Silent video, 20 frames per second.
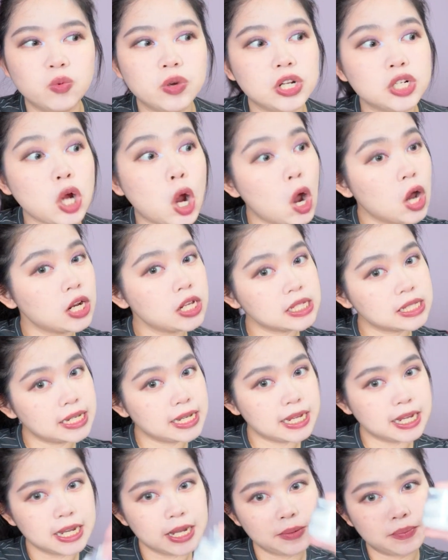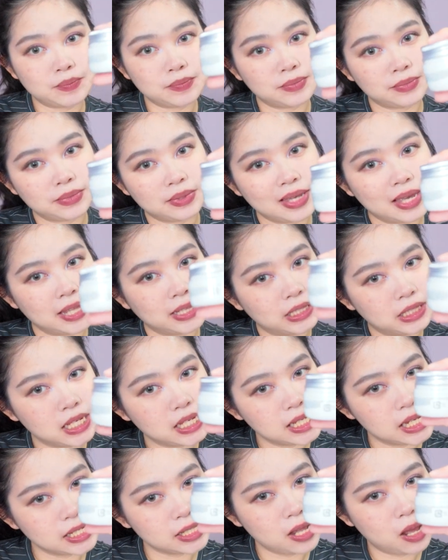which honestly,
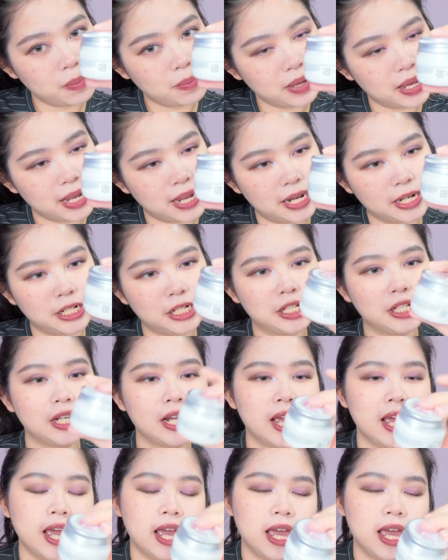this is not much.